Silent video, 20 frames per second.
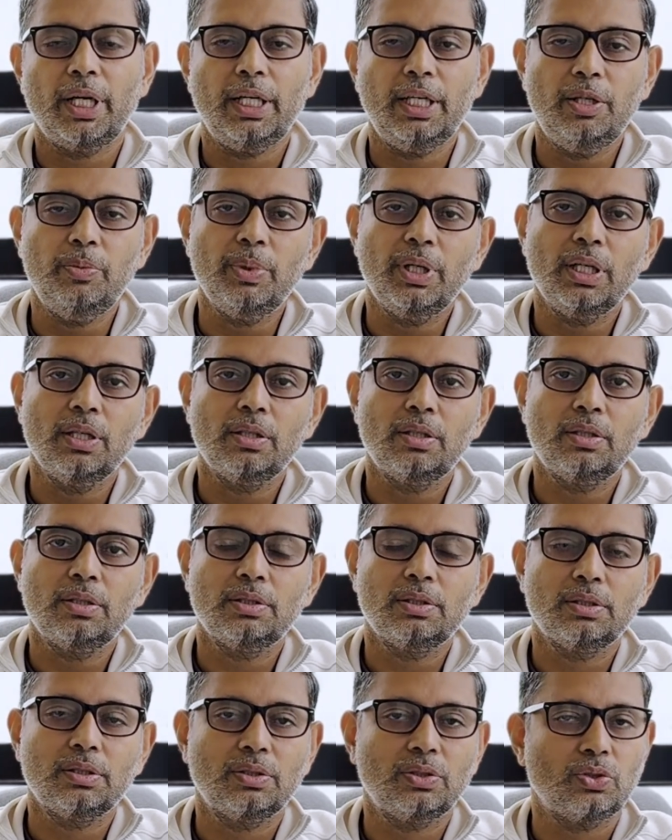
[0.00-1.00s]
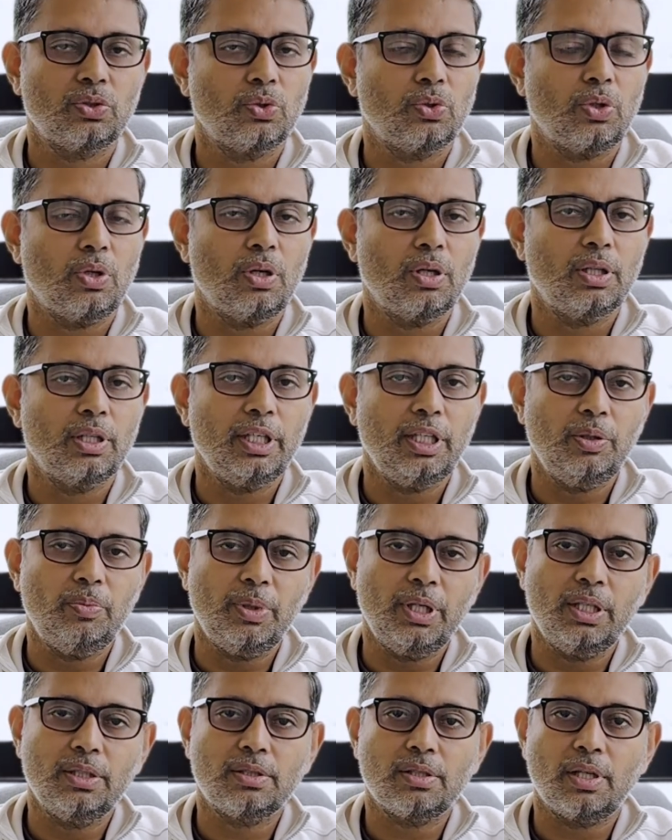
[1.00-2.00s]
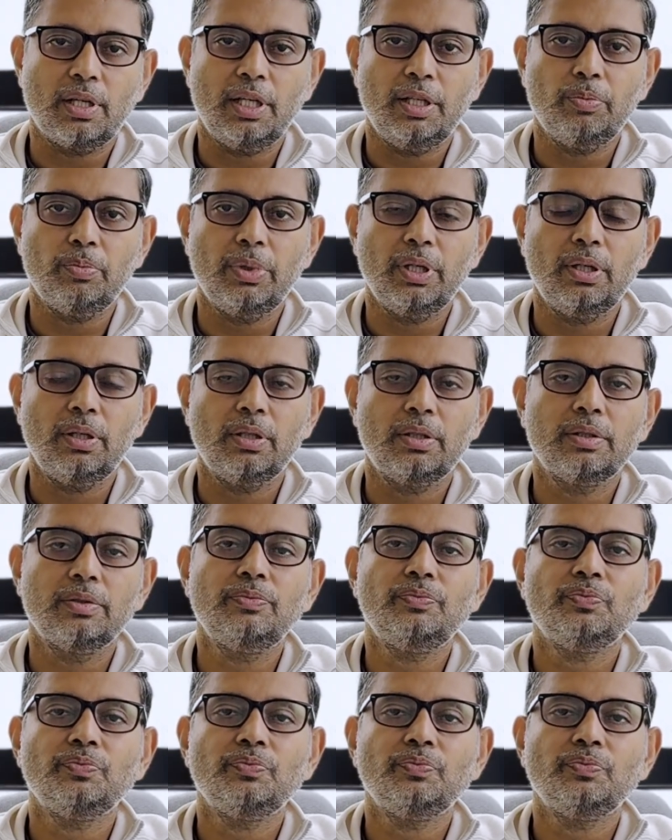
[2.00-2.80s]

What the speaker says: emailers, so all the emails are inbuilt